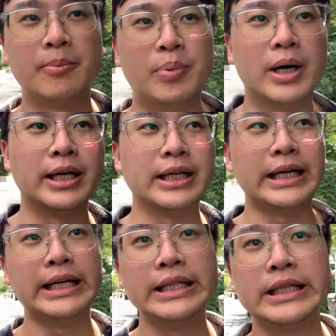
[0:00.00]
but
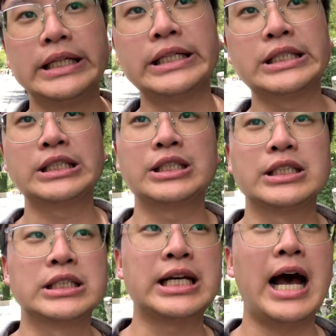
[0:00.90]
in this
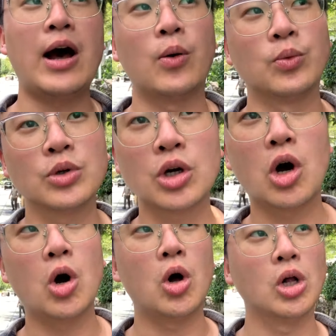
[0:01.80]
town
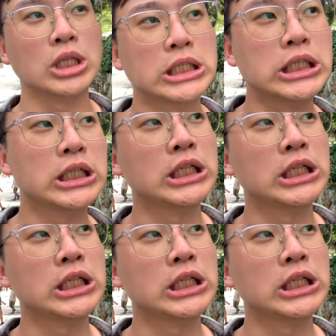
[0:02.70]
called,